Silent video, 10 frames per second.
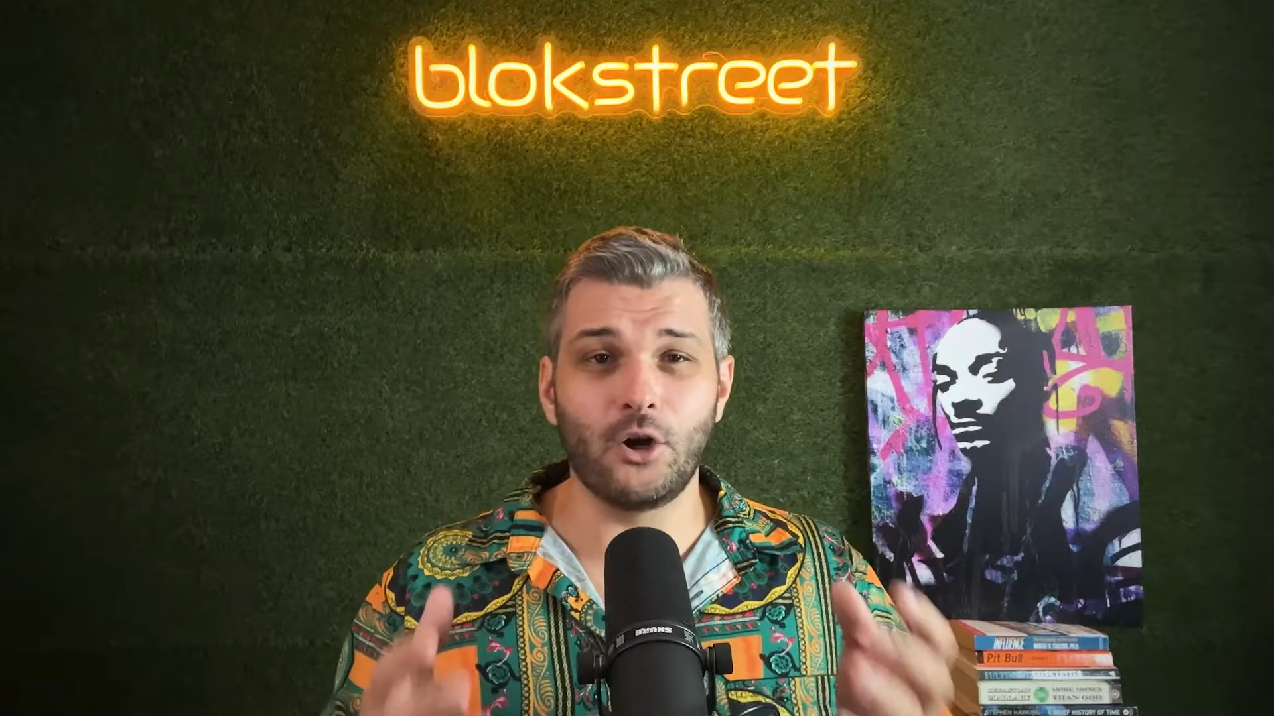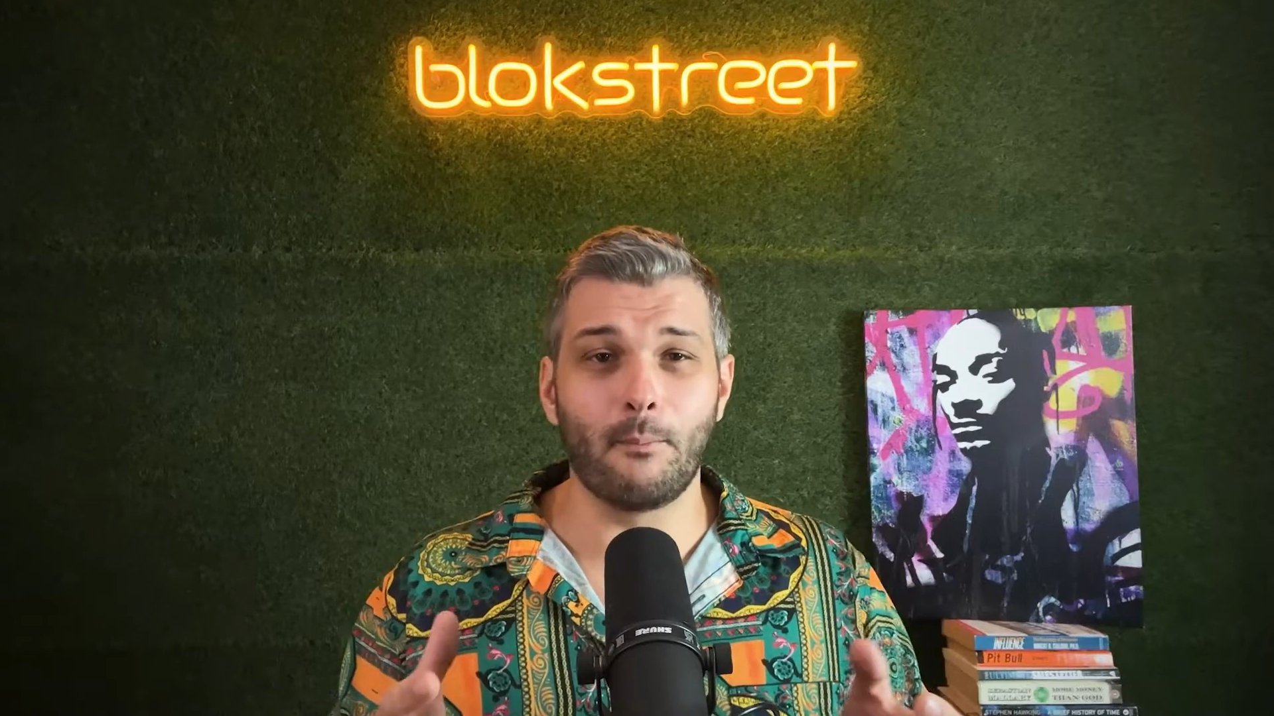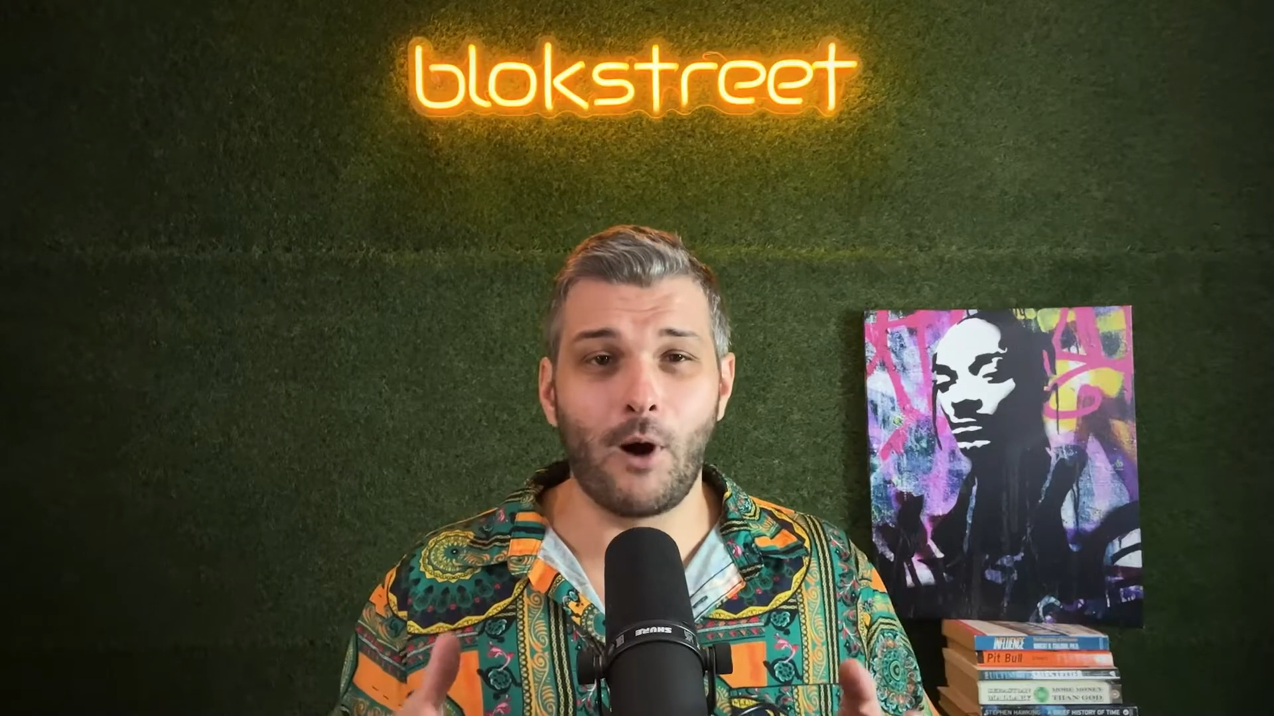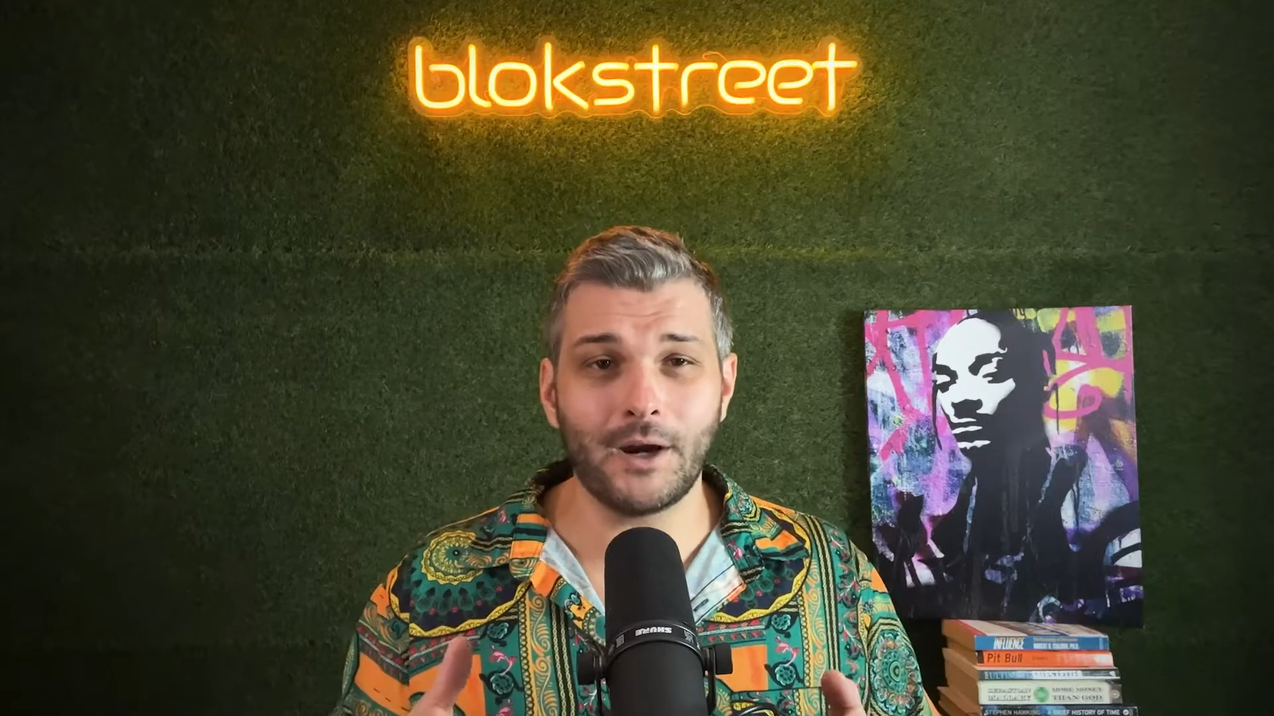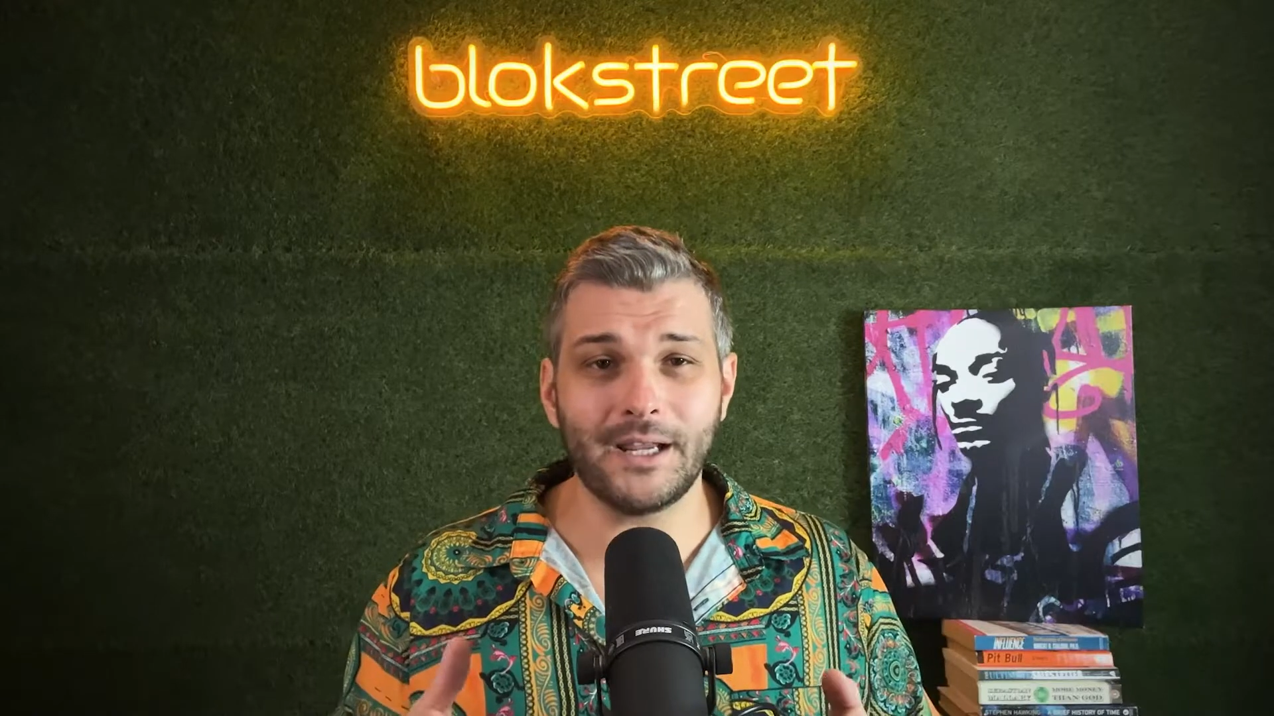
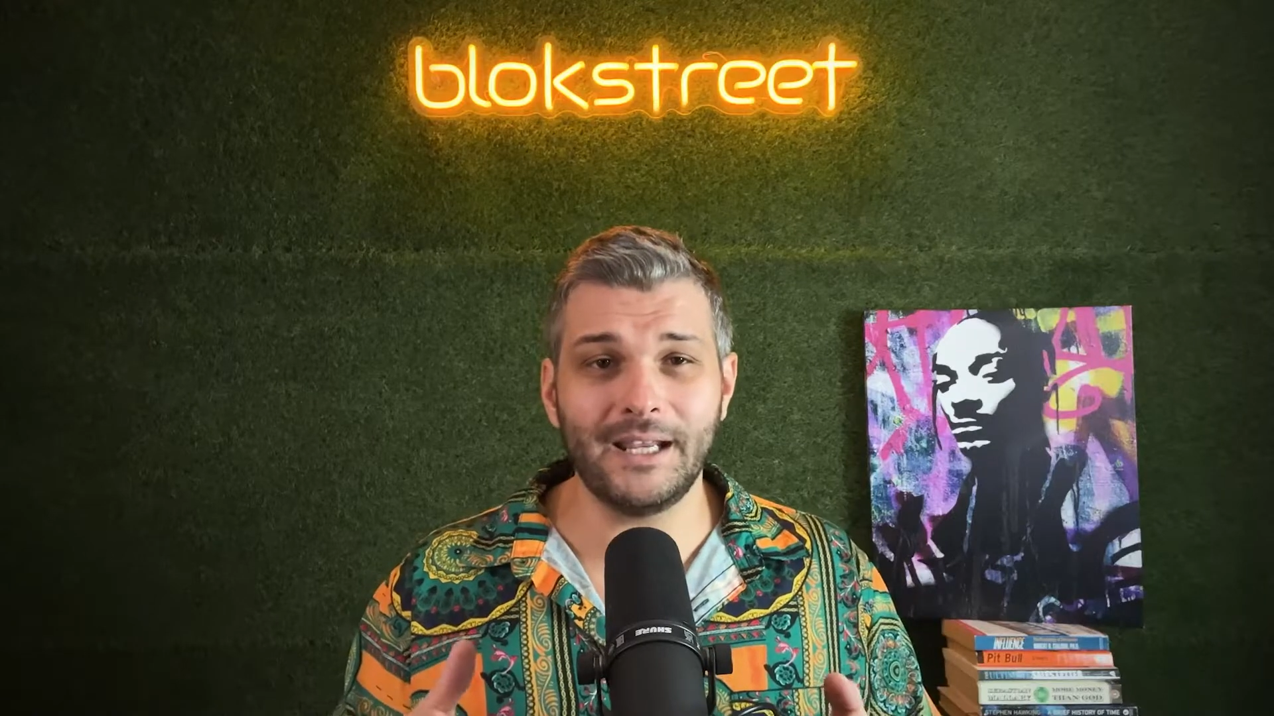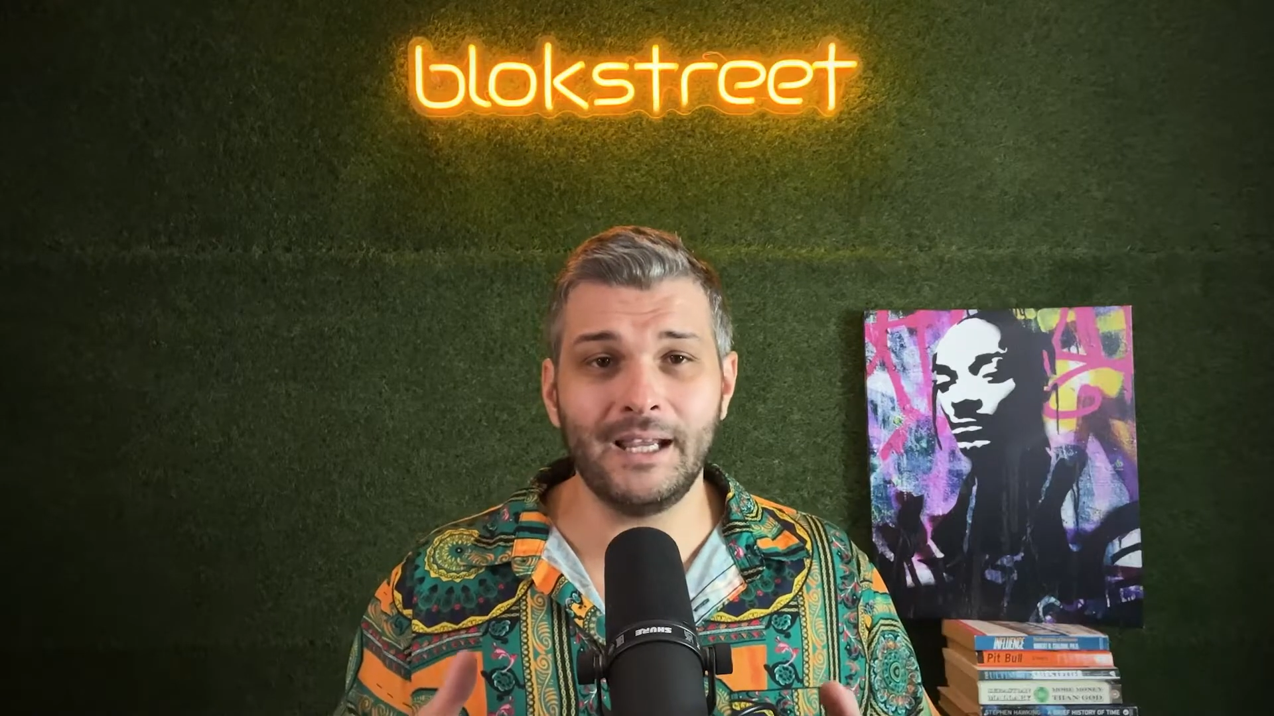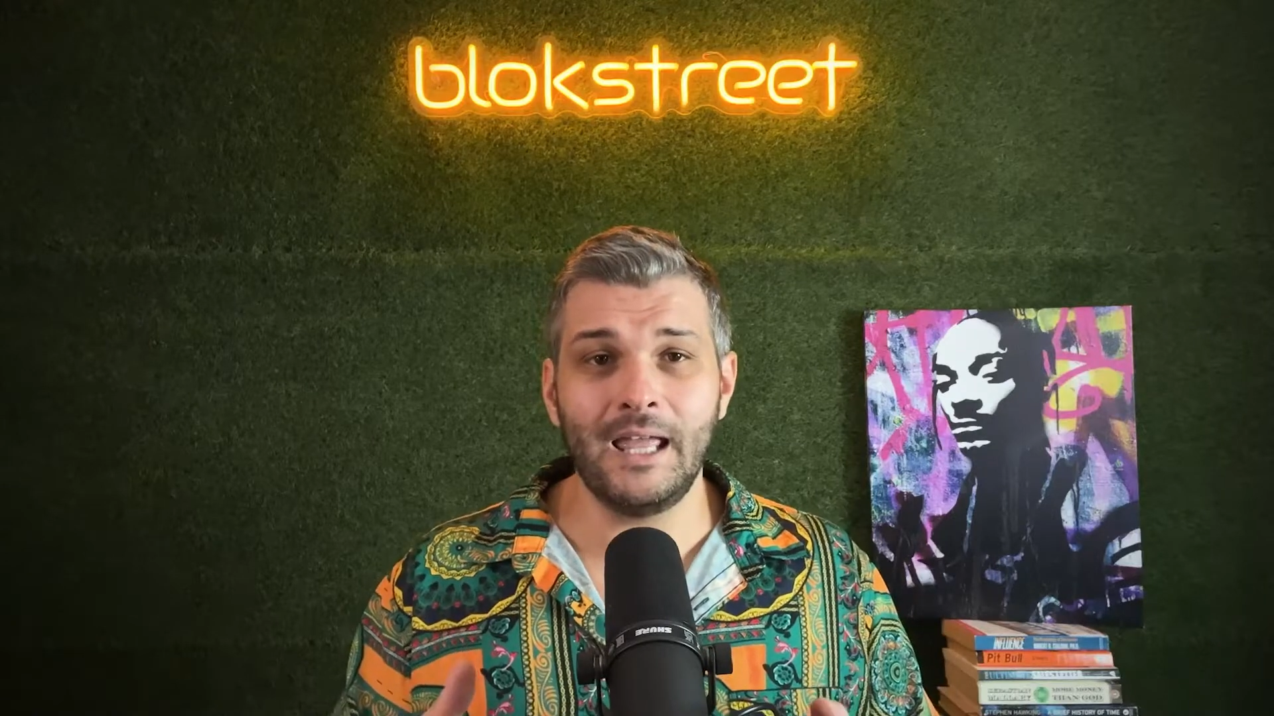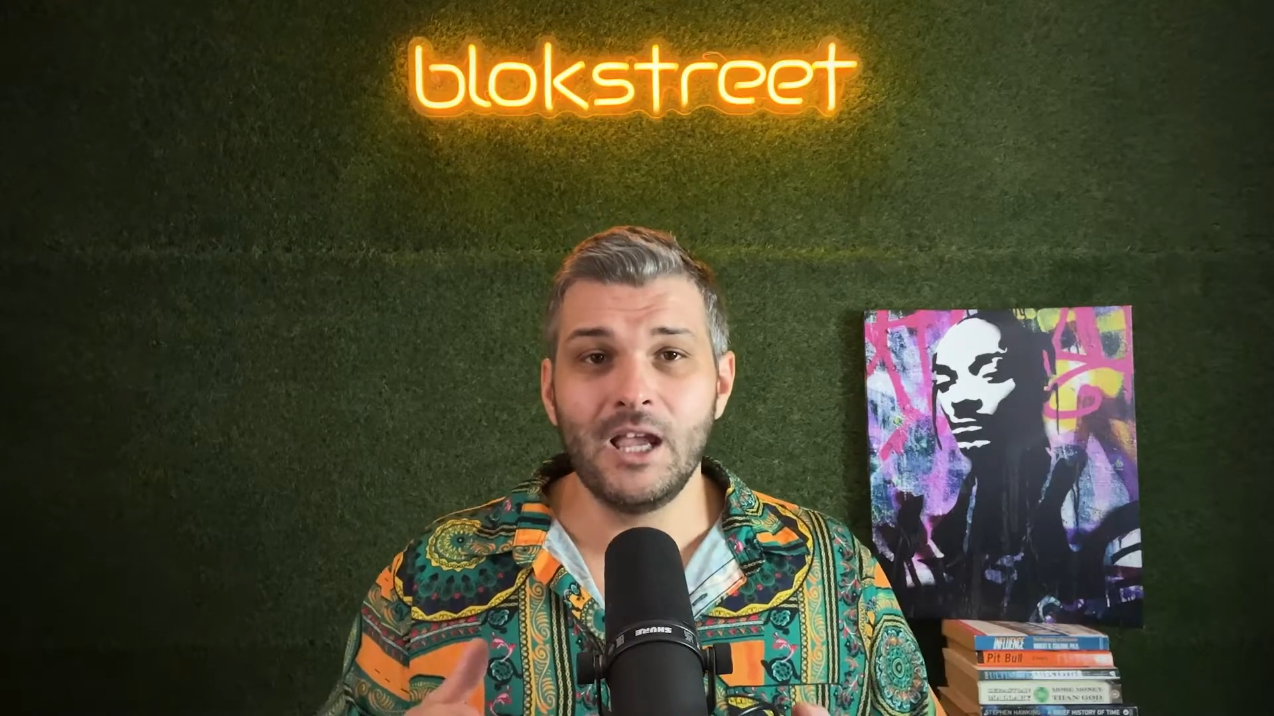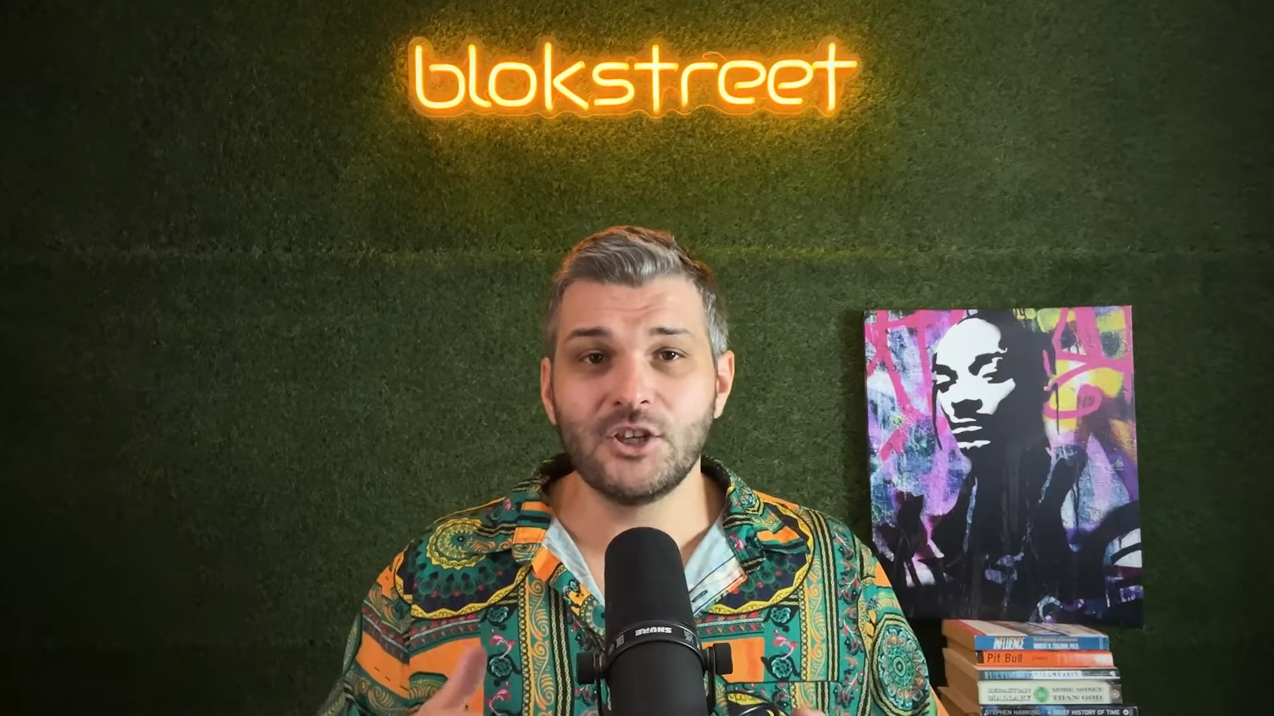marketing